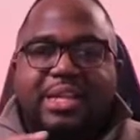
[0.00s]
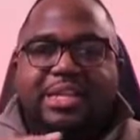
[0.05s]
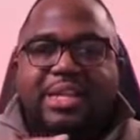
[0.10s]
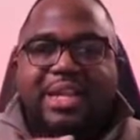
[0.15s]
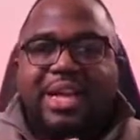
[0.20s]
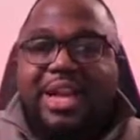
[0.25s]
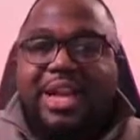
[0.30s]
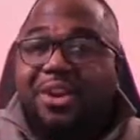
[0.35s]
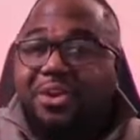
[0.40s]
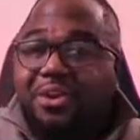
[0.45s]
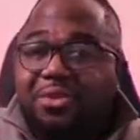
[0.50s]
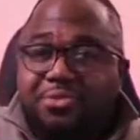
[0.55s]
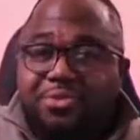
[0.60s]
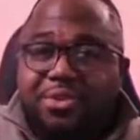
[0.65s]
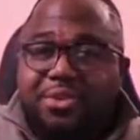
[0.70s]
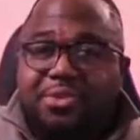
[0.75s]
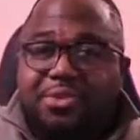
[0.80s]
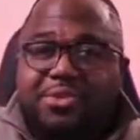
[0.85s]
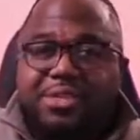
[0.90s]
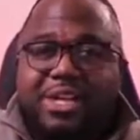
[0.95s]
and
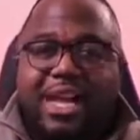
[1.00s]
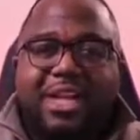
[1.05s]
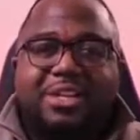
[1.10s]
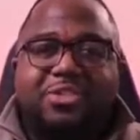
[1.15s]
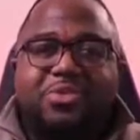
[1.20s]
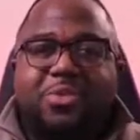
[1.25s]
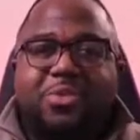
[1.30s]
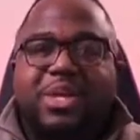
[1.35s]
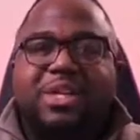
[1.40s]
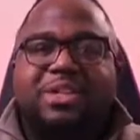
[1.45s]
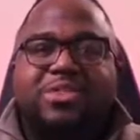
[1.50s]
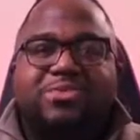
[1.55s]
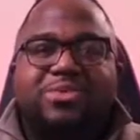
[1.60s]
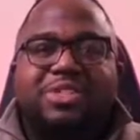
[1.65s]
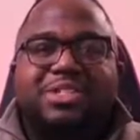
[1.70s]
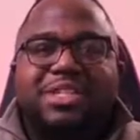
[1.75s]
interviews, as well as